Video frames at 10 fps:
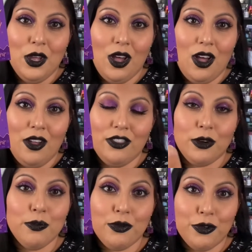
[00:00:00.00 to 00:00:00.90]
on their
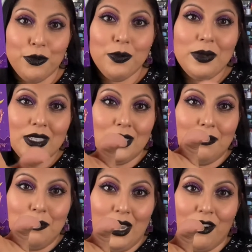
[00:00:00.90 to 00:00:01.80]
broom except
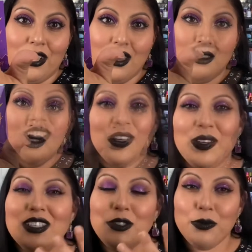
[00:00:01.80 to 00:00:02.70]
Mary. So
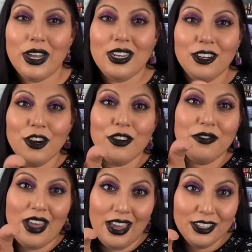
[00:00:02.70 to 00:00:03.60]
it's riding her
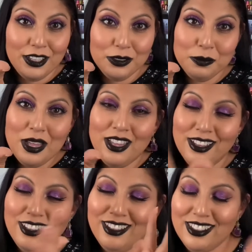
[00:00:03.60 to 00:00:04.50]
vacuum
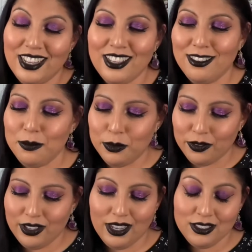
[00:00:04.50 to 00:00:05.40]
like in the
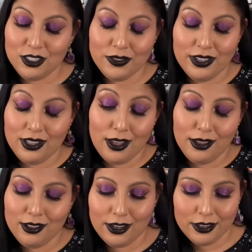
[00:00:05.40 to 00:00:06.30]
movie. I just find that
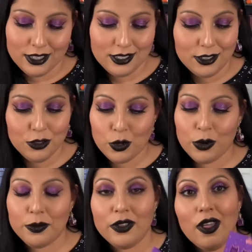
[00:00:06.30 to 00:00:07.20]
hilarious and
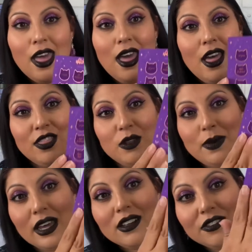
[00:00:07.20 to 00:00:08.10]
adorable. The
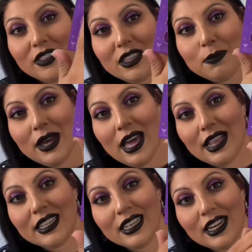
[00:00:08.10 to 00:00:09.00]
back of the
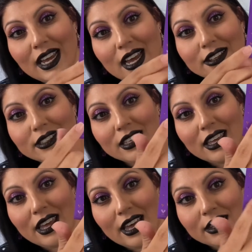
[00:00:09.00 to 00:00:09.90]
palette has
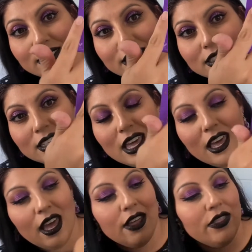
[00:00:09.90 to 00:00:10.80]
cats
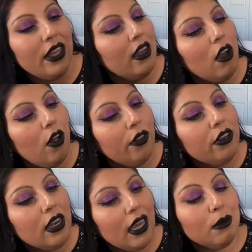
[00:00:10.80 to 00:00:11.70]
and then all the
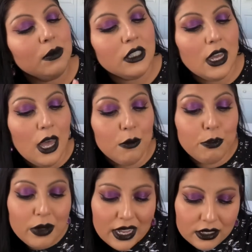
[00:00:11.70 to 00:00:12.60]
names,
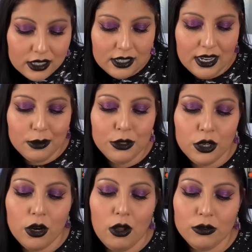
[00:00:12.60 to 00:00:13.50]
but the names
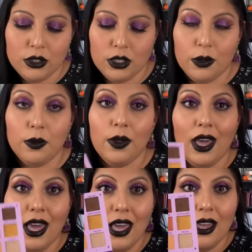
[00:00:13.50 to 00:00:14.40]
are also
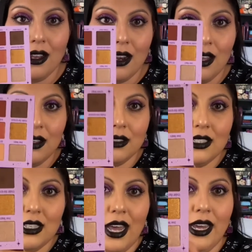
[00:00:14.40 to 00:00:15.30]

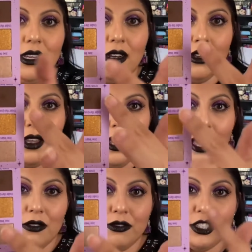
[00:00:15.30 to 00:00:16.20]
inside
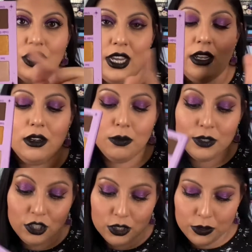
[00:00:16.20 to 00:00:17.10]
every shade,
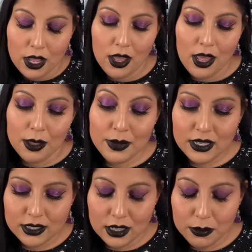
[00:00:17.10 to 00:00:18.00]
which is amazing